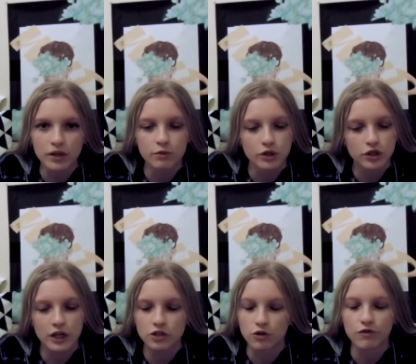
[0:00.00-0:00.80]
in which
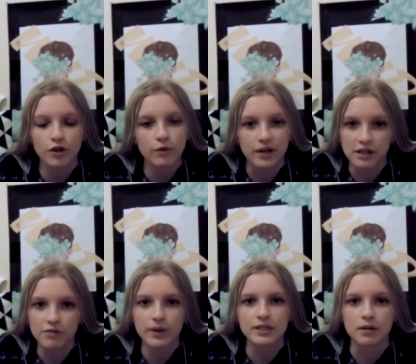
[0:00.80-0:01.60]
case don't follow any of
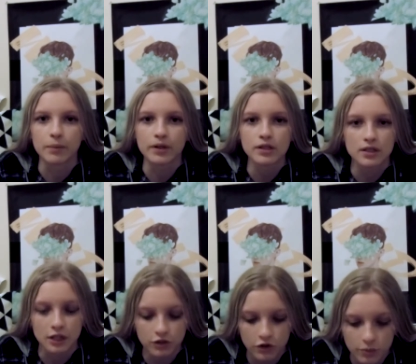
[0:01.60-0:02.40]
my Tumblrs. Thank you very